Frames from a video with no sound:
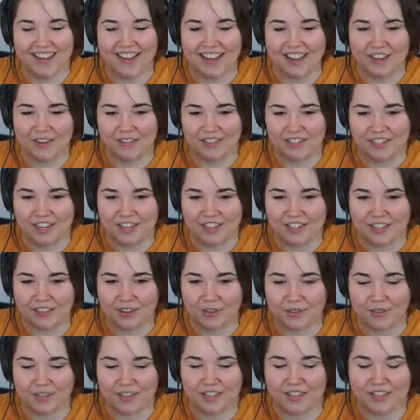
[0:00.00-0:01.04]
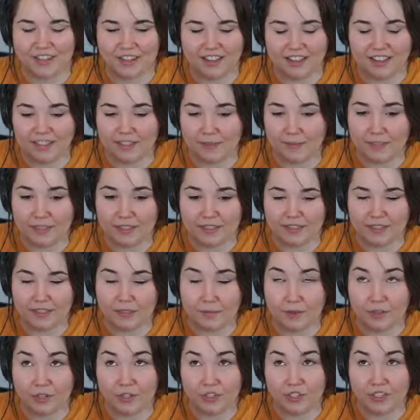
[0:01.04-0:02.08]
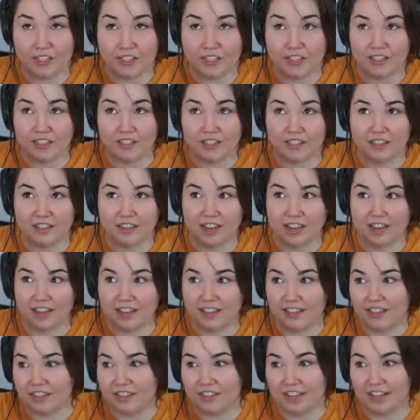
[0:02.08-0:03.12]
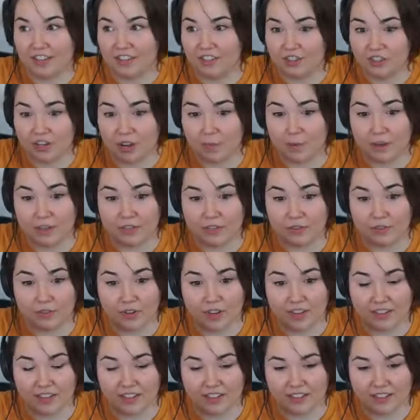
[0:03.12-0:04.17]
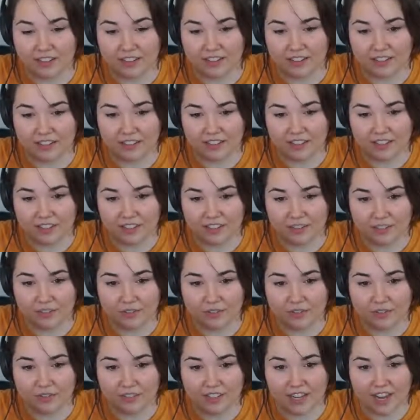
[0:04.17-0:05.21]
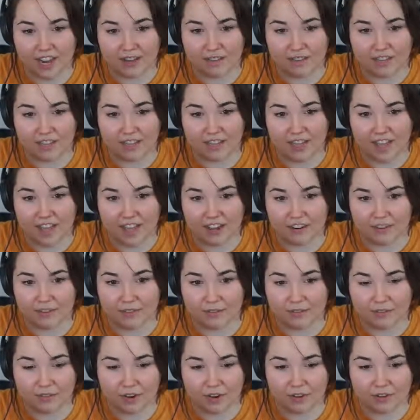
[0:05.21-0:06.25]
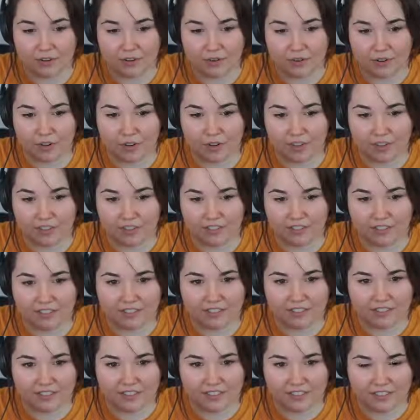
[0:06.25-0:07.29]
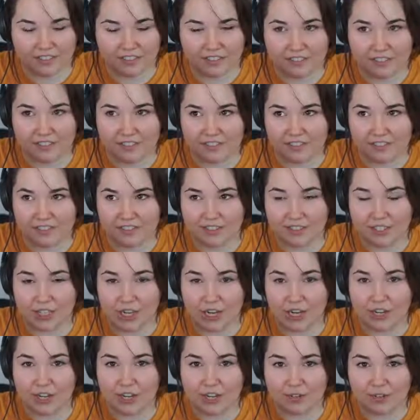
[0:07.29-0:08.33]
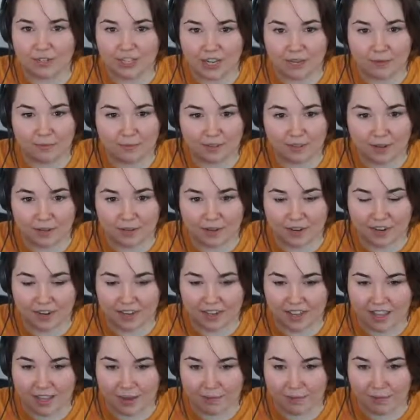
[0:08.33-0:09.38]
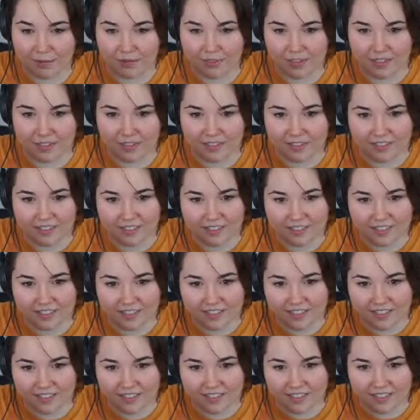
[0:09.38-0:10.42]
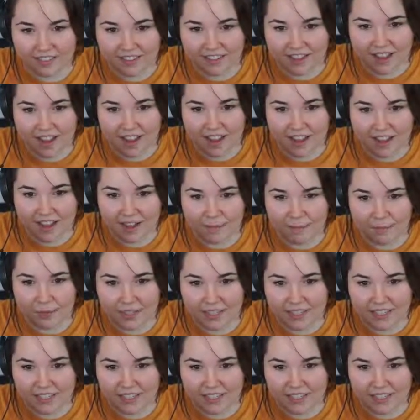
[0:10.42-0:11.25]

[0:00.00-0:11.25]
Which I don't think, especially the Italian Job, I do not think they do. They have a lot of hardcore stereotypes going on in that movie. Brittany